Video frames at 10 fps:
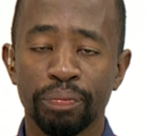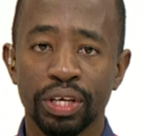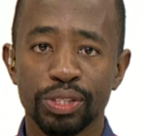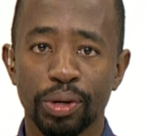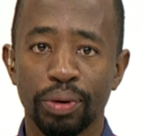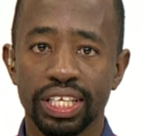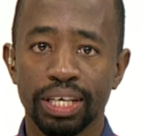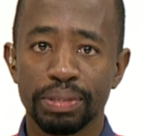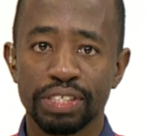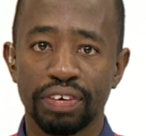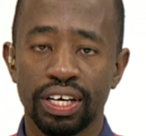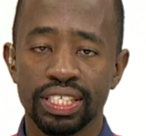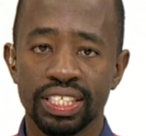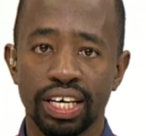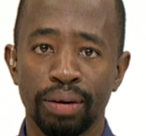that's why we wind it up as far
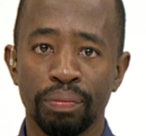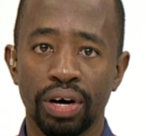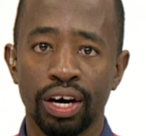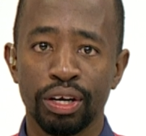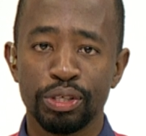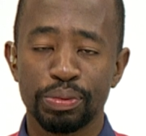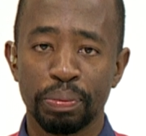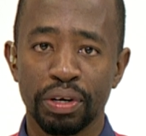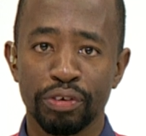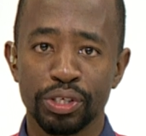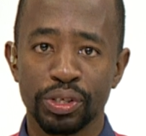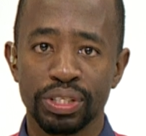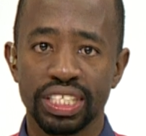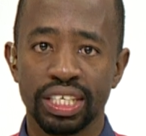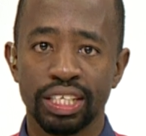as our newspaper review is
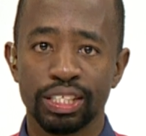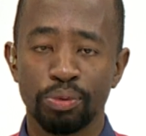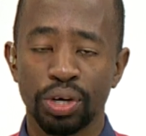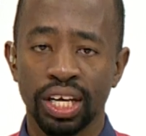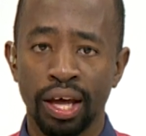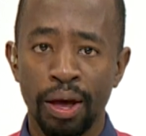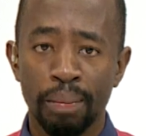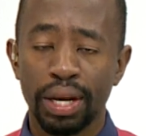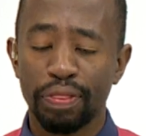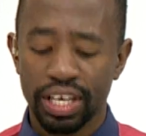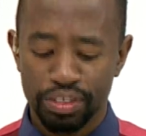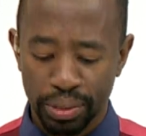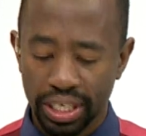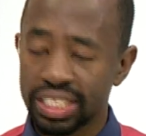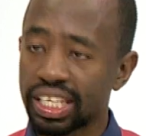concerned this morning. Many thanks for
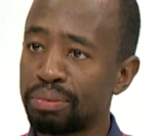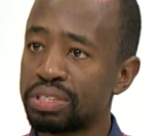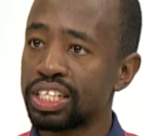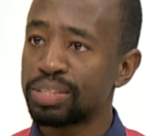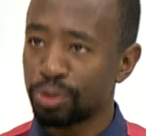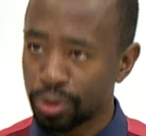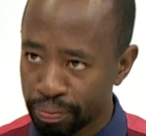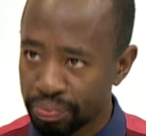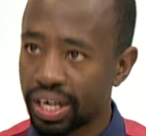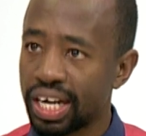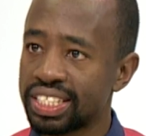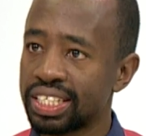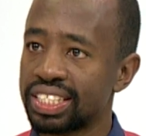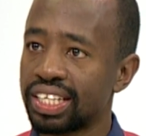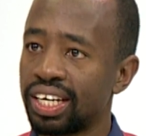making time, Charles Munywe.
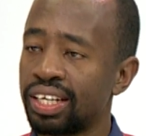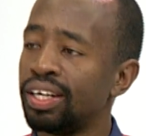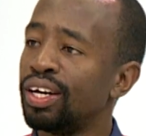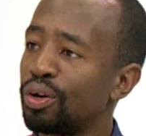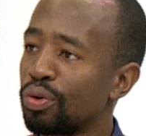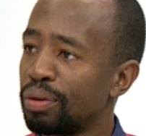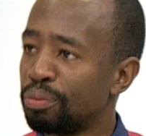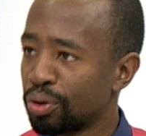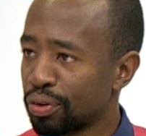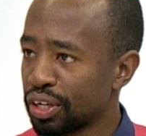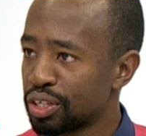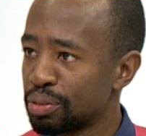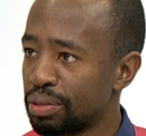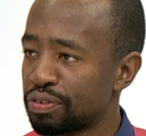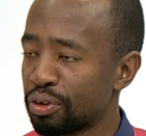Asante sana. Ruth Ambogo, thank you so
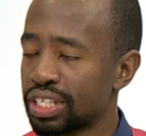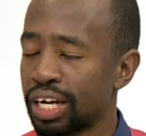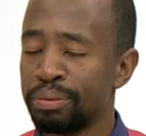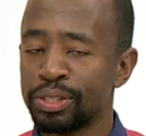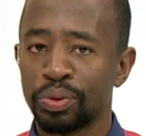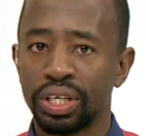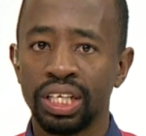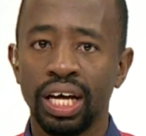much for your time as well.